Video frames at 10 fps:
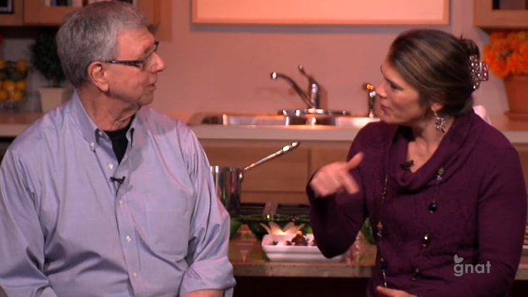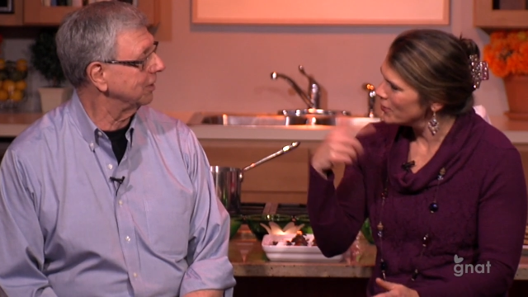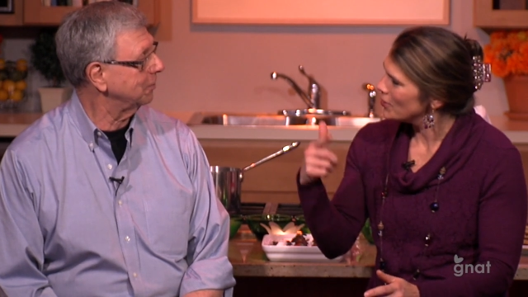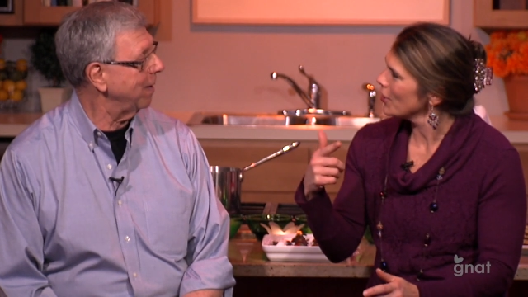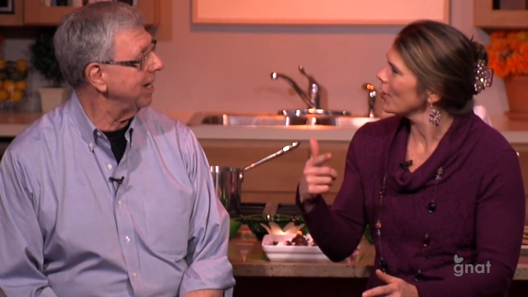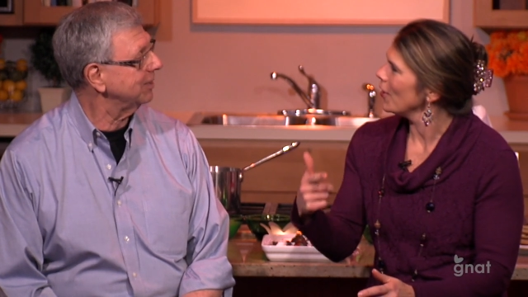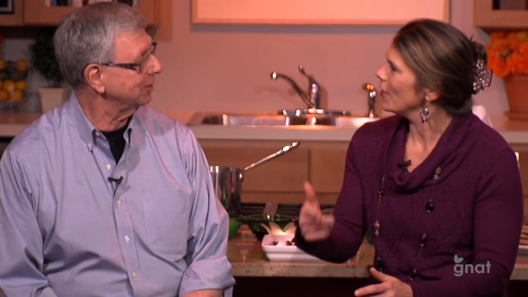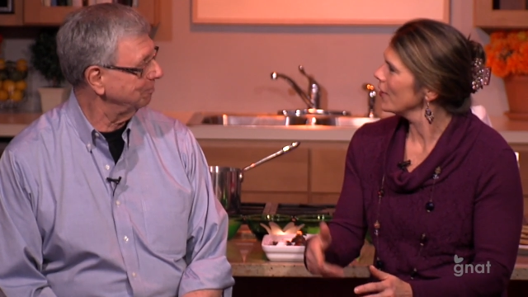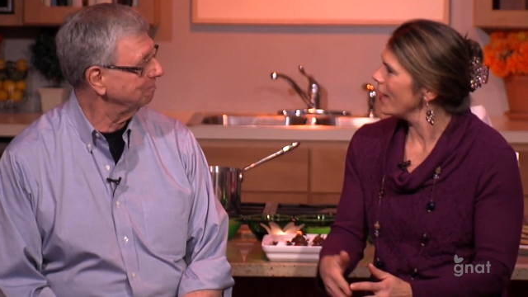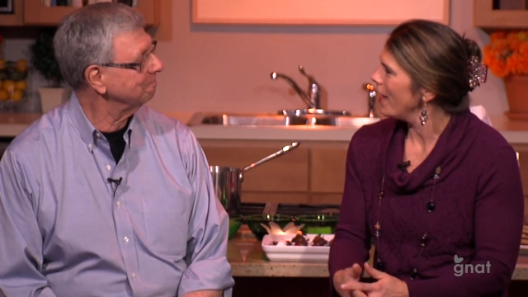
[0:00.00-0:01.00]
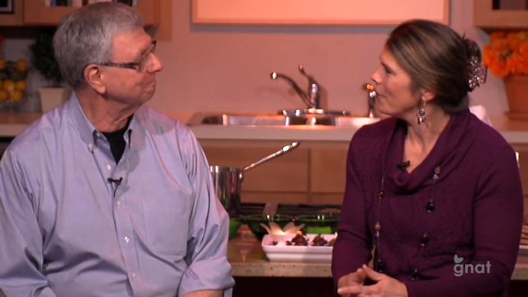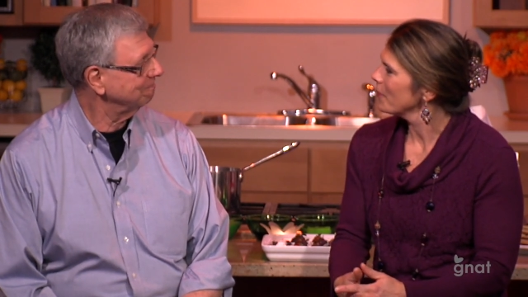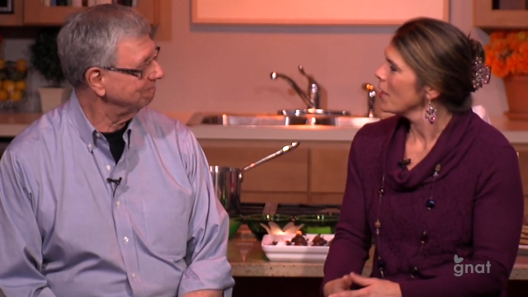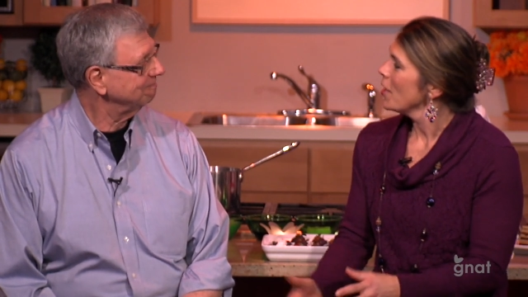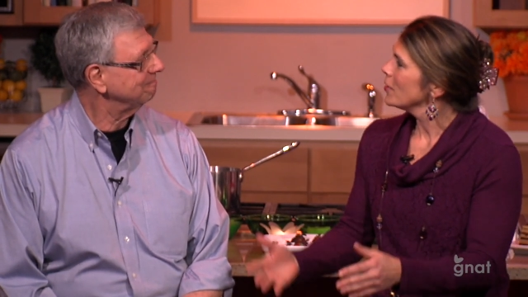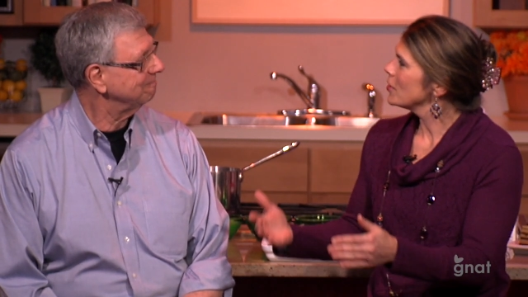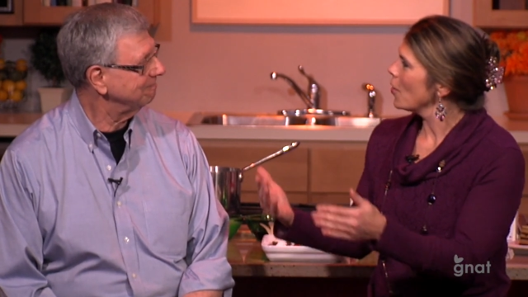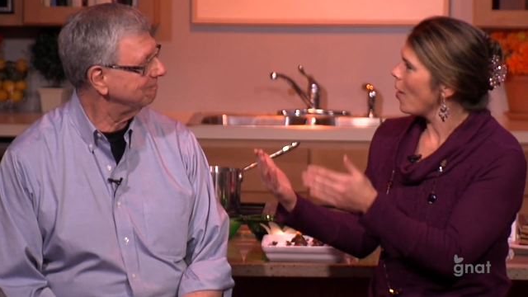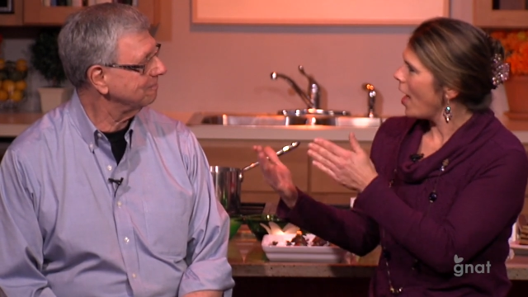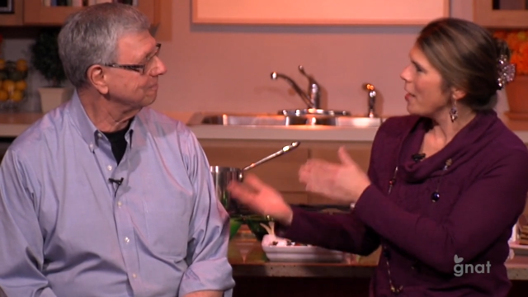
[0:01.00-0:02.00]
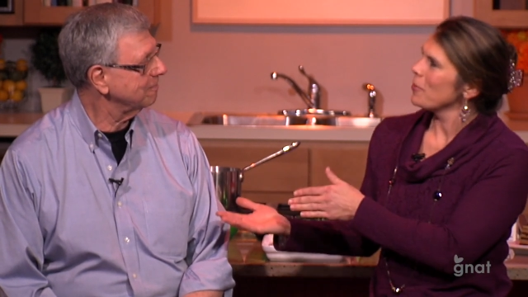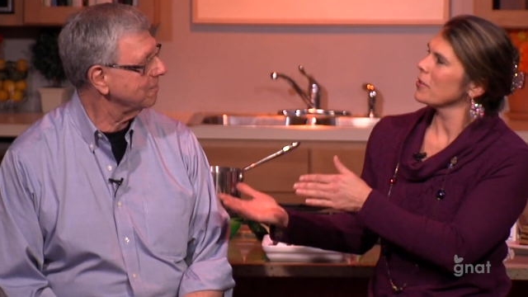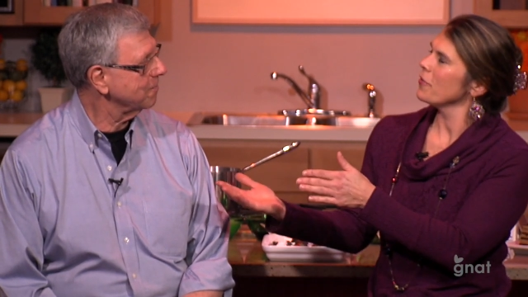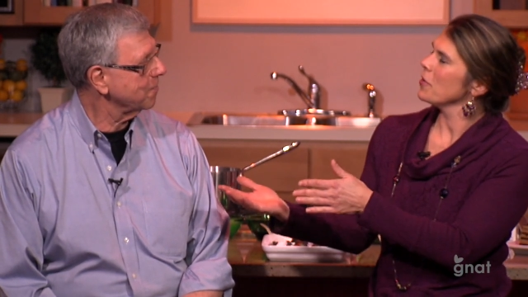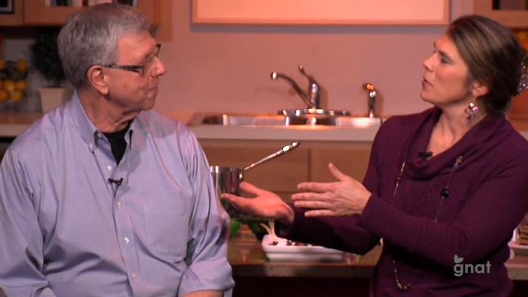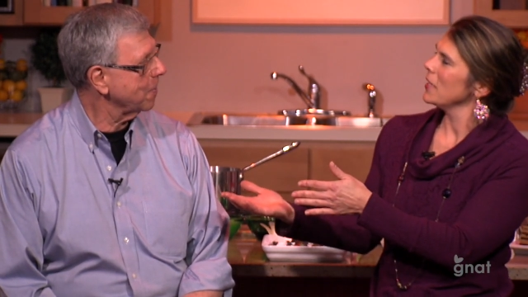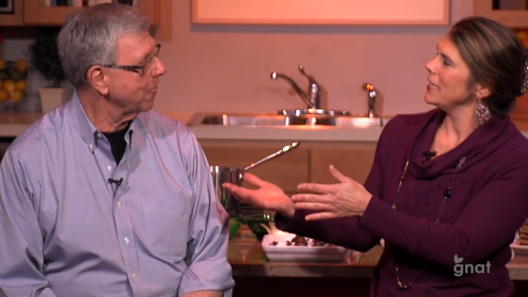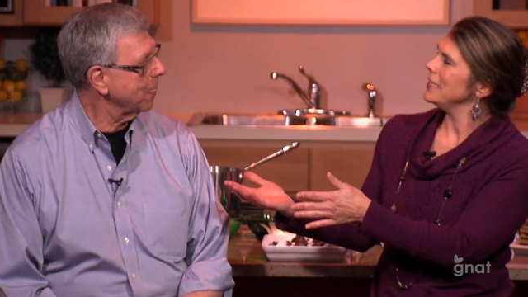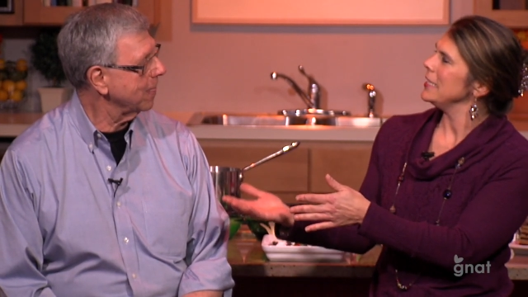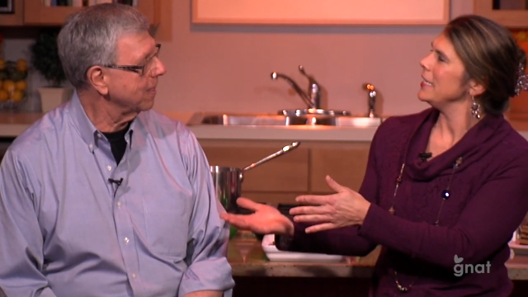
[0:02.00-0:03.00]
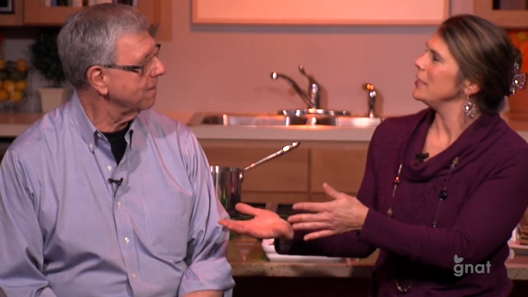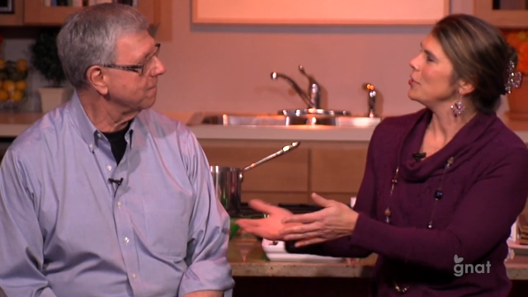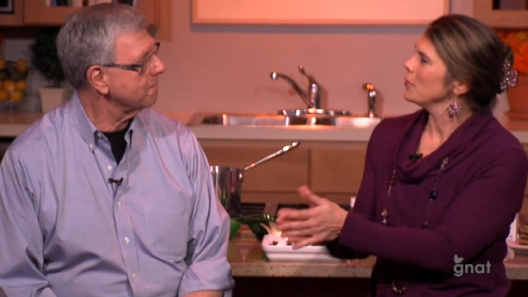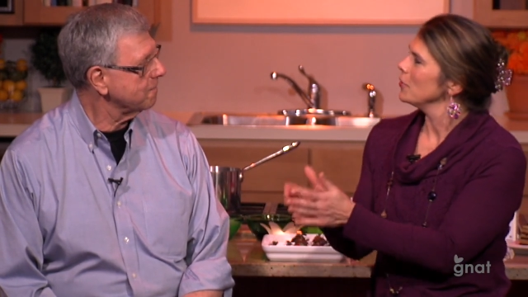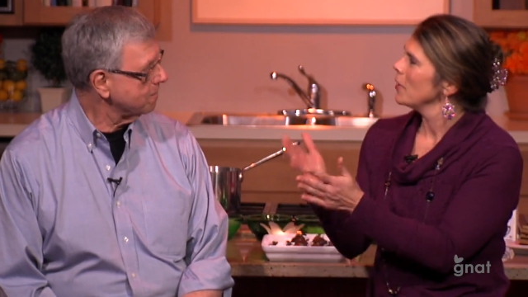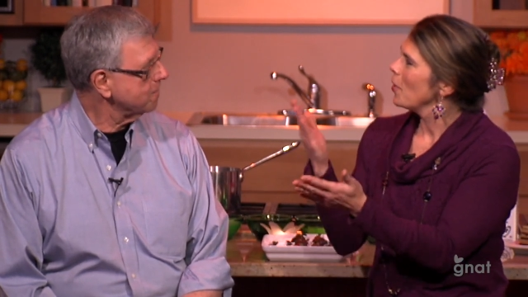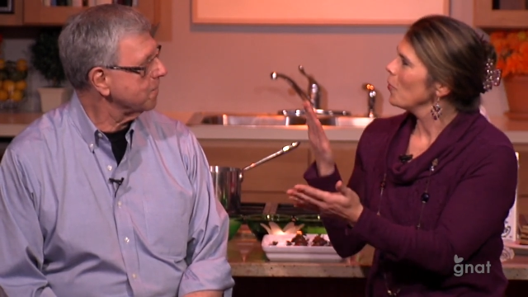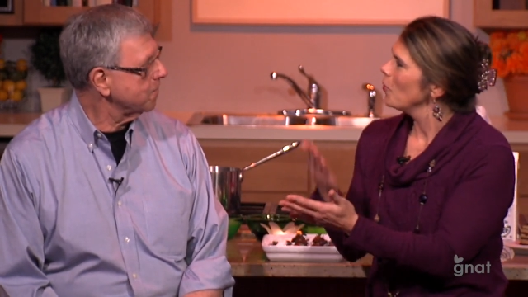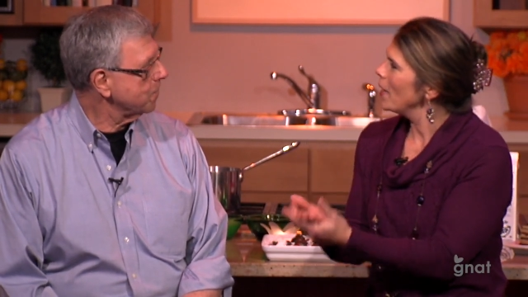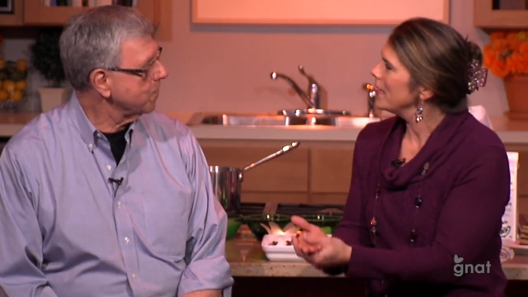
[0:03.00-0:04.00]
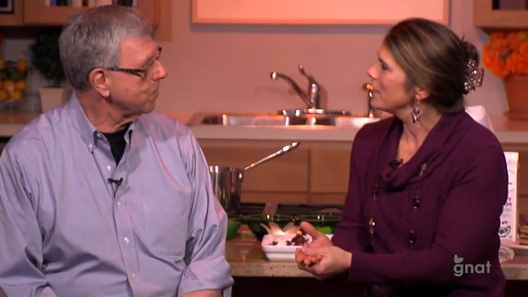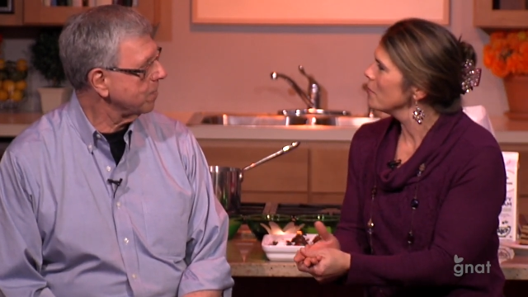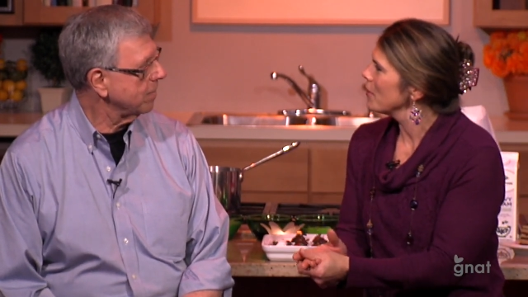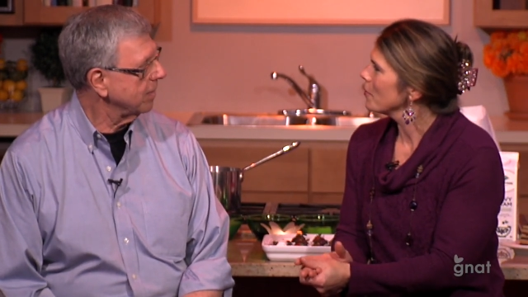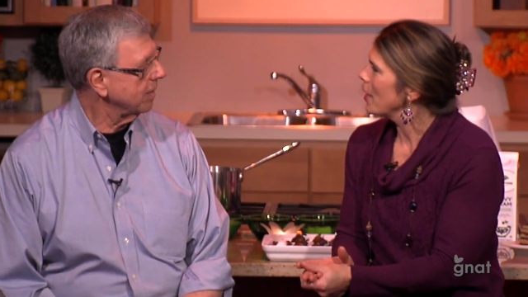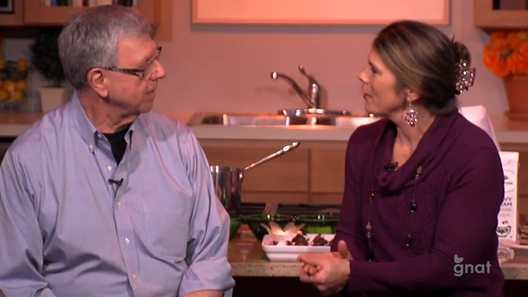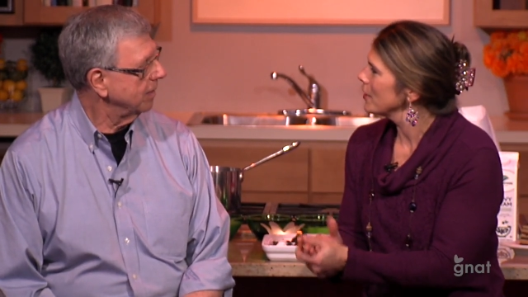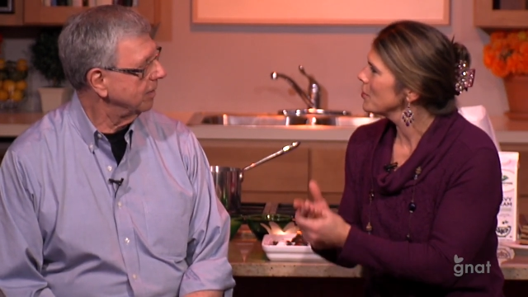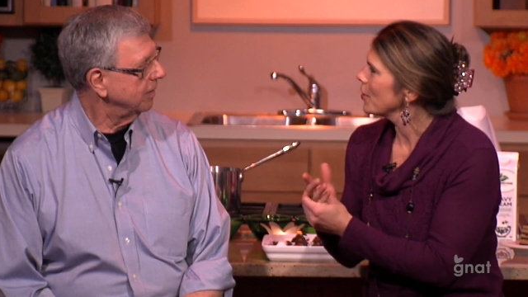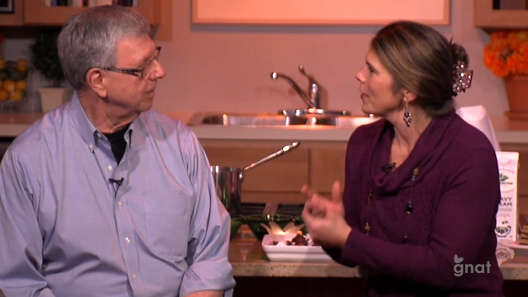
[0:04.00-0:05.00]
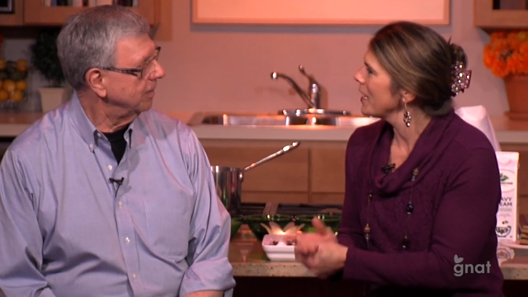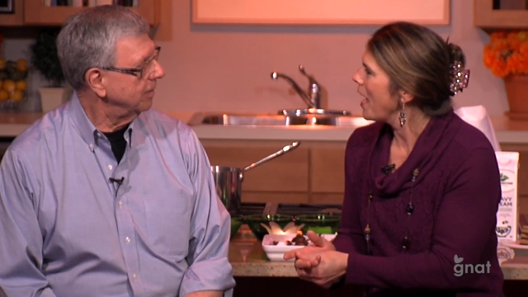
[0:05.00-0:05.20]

Speaker 1: Full circle. Space. Yeah. So I worked for you in 1982. When did Mother Myrick start, and